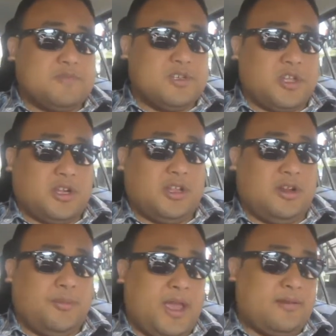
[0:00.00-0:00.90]
it took a
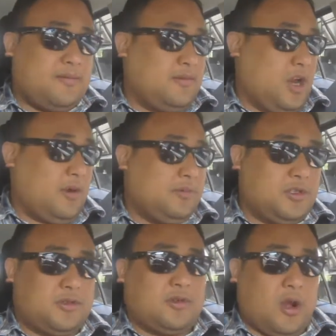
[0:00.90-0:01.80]
little bit, you know,
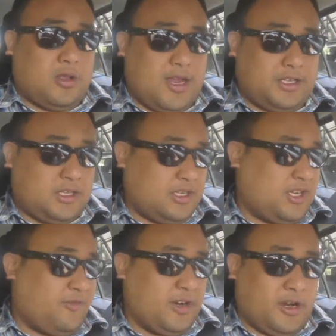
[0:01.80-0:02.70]
called like six
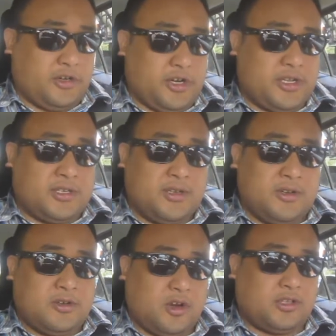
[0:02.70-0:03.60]
different countries,
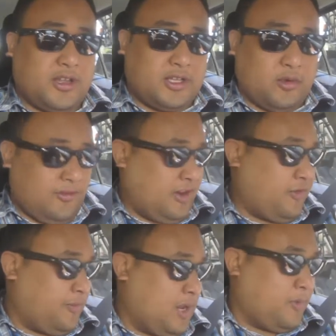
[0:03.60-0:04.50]
talked to like 12
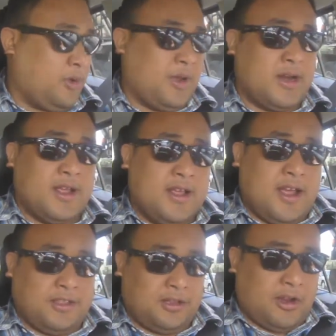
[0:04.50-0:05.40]
different people, but
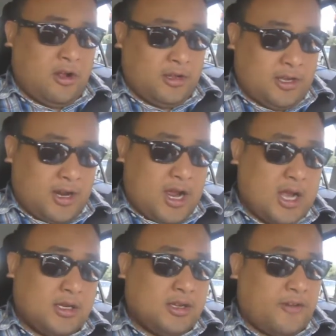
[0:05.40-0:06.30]
I think they all could uh,
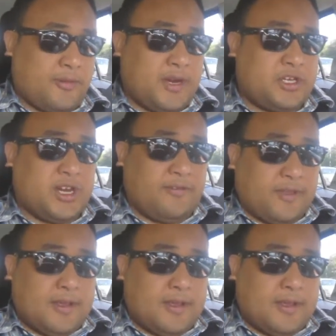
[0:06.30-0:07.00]
cover my shift.